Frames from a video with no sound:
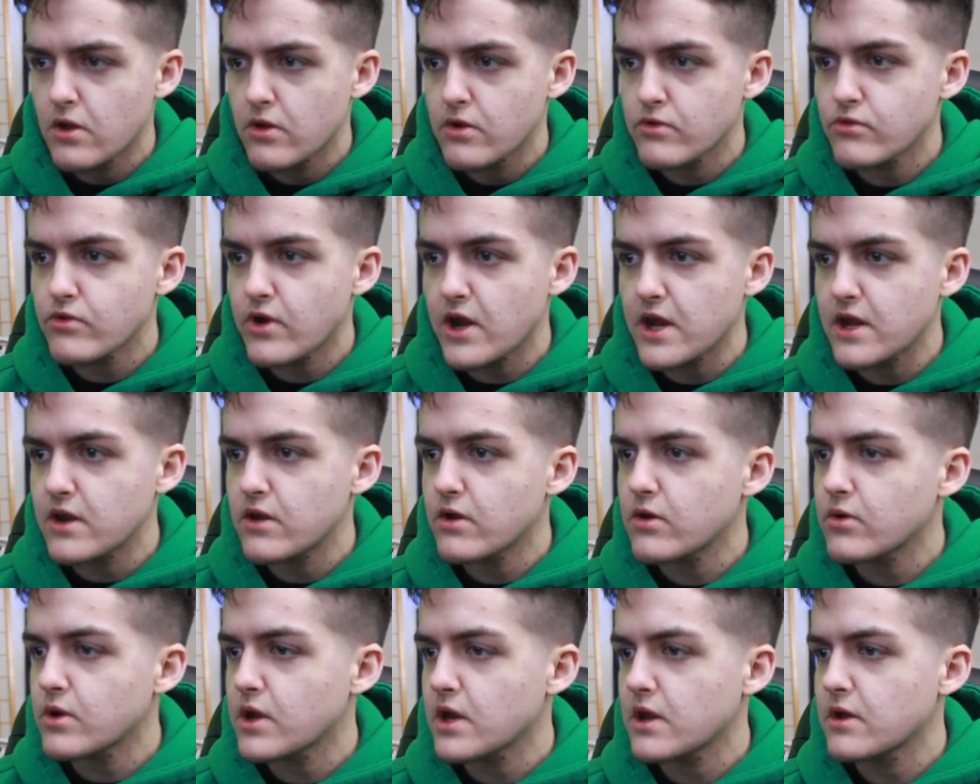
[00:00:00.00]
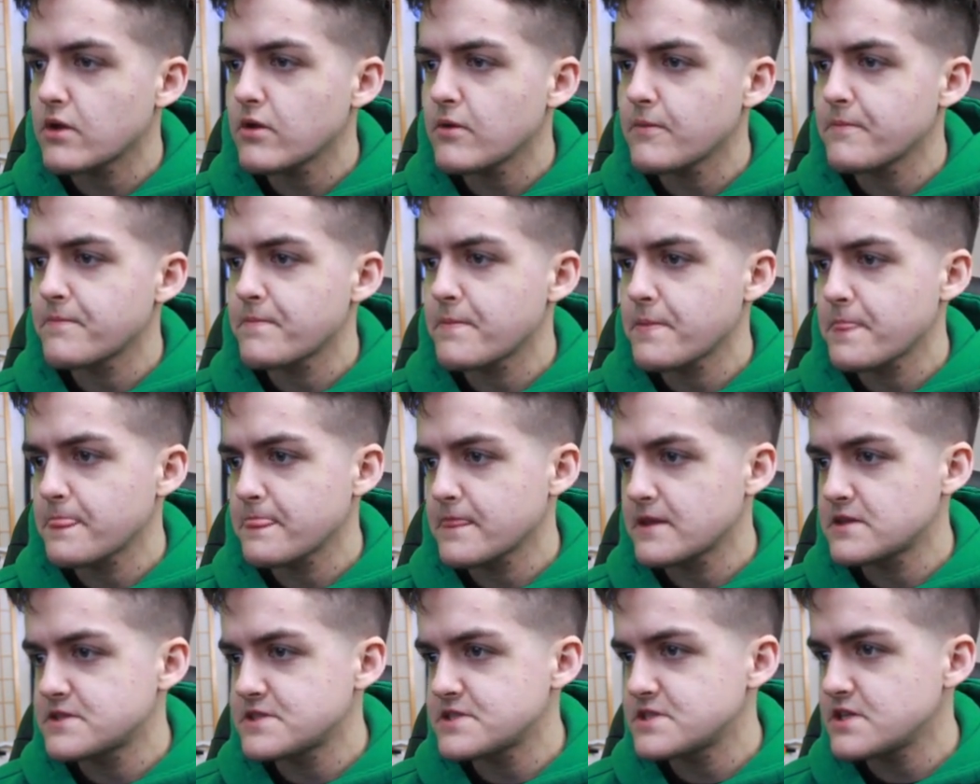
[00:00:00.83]
Right, okay.
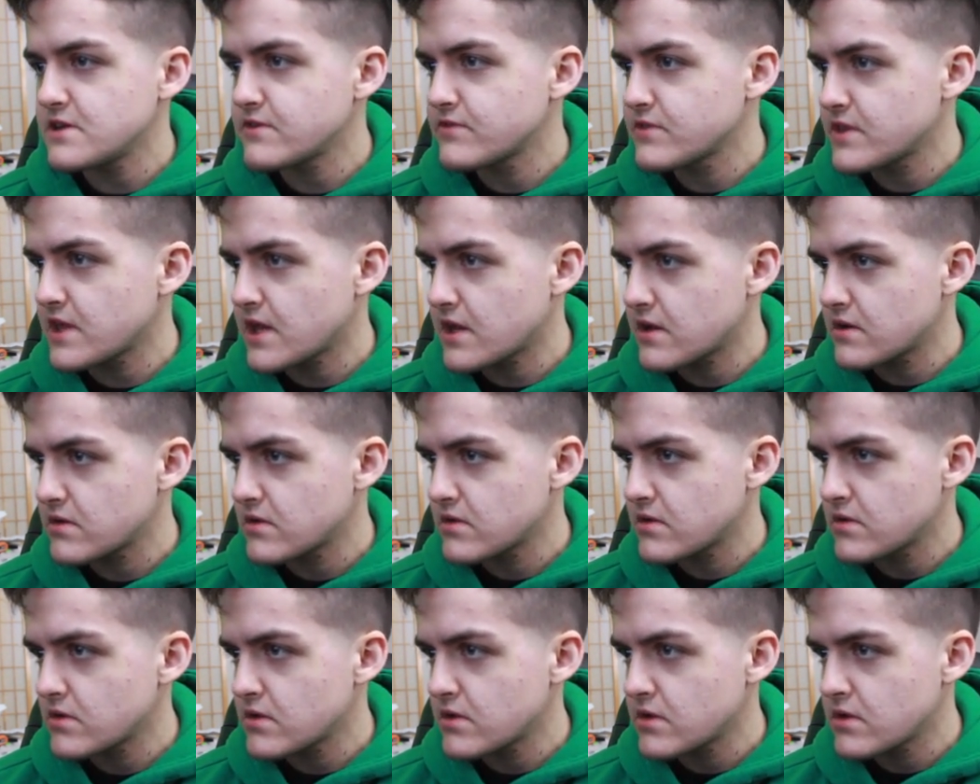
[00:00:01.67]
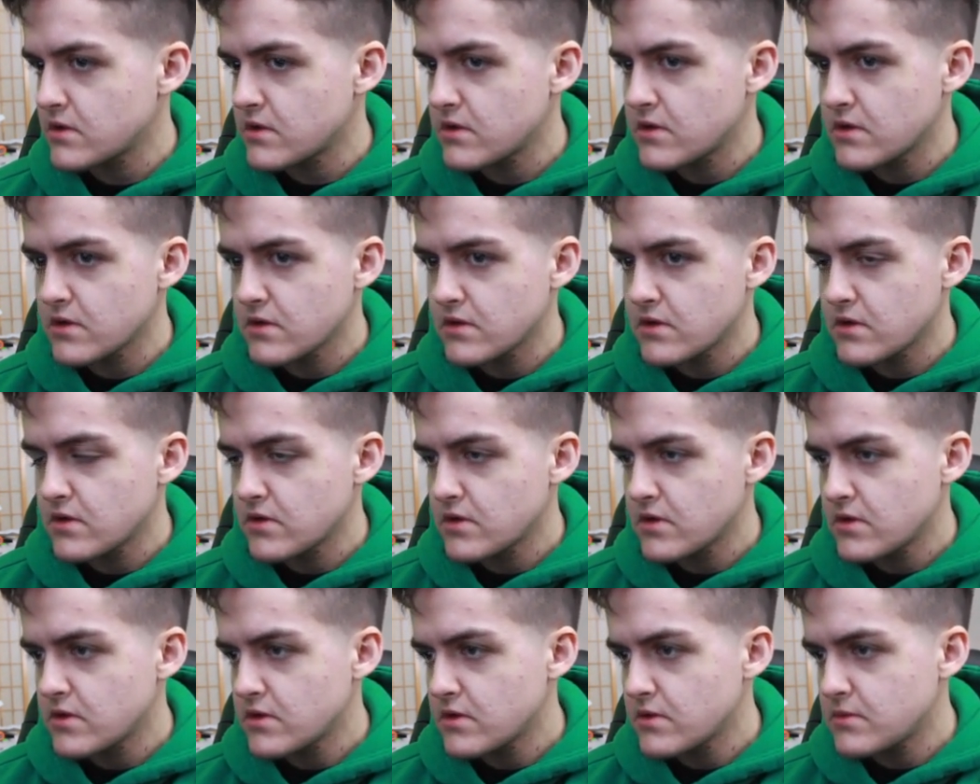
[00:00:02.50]
Let's see if that
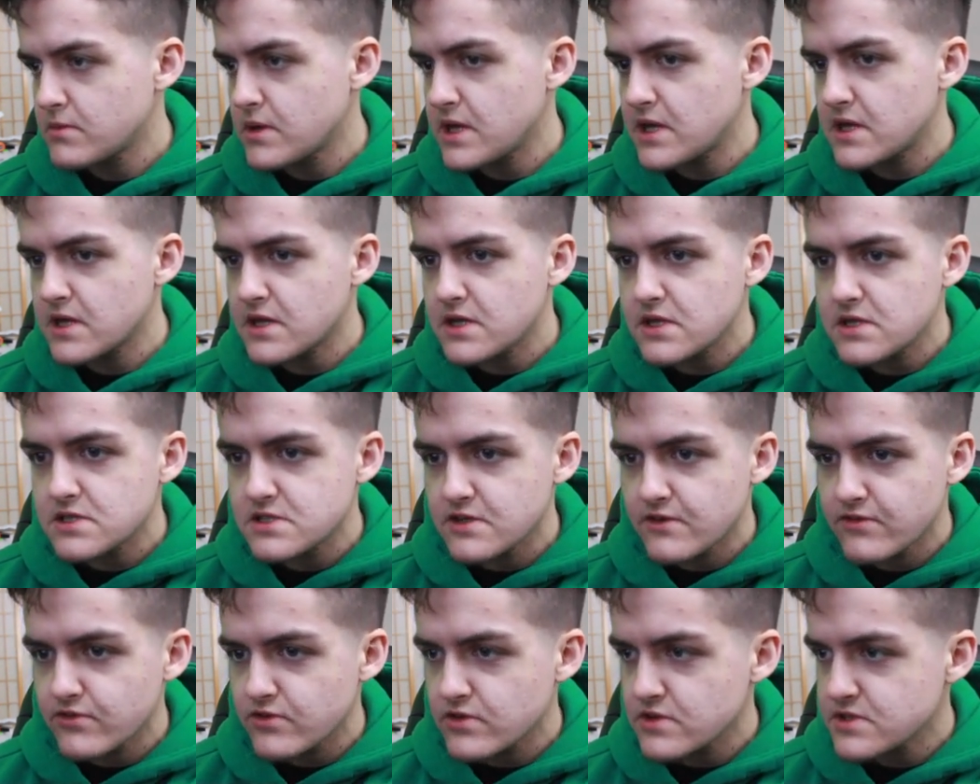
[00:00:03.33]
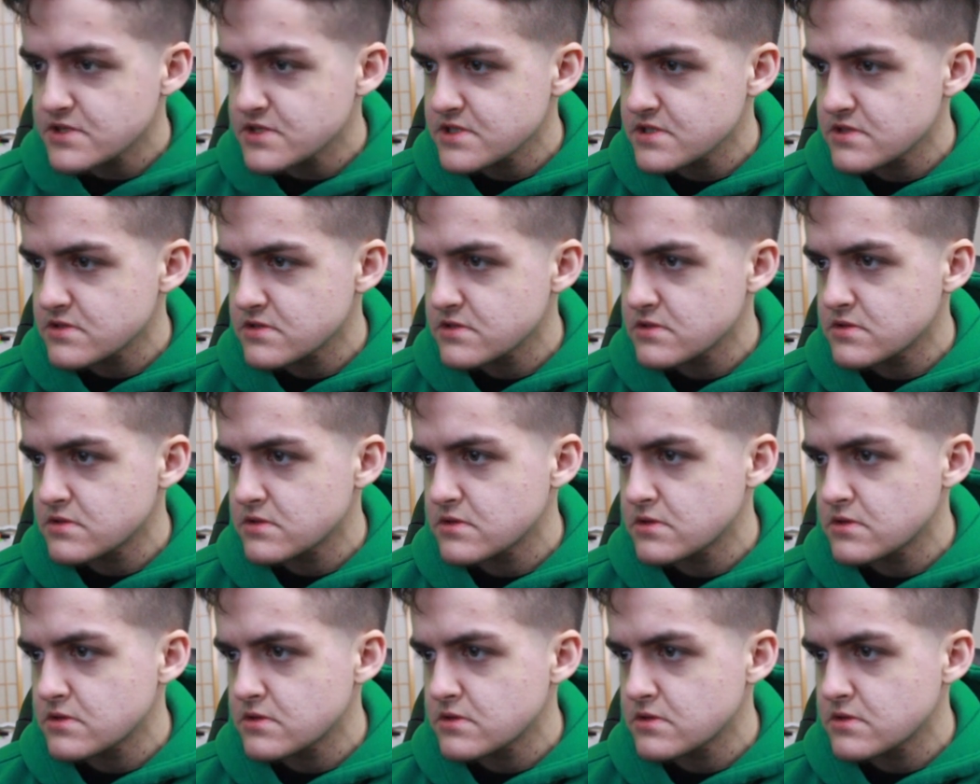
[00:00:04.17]
made any difference.